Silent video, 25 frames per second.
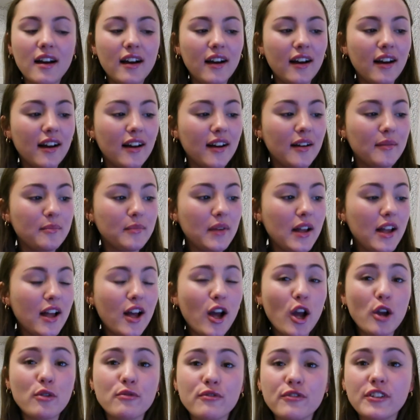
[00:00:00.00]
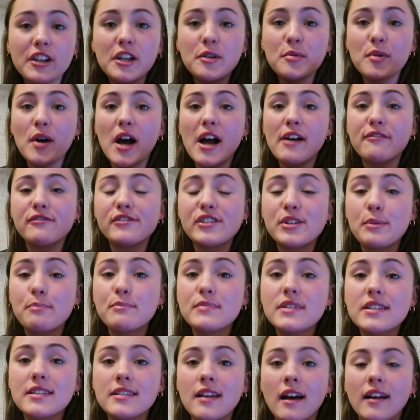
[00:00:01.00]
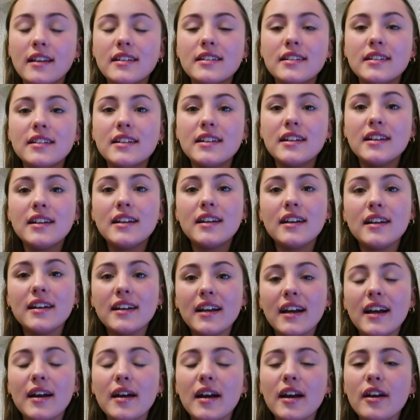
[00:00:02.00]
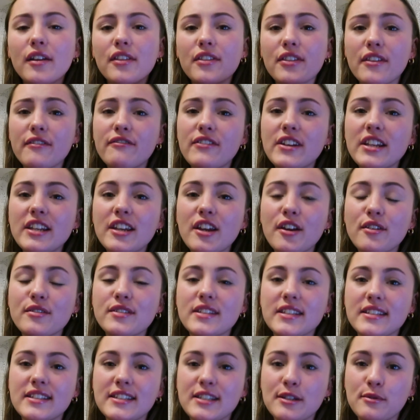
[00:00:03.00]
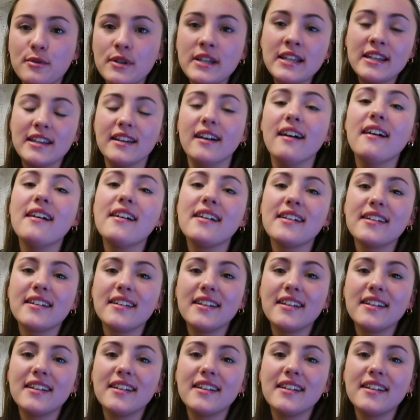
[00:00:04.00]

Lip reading: Hopefully we'll have some sun. The videos are still here.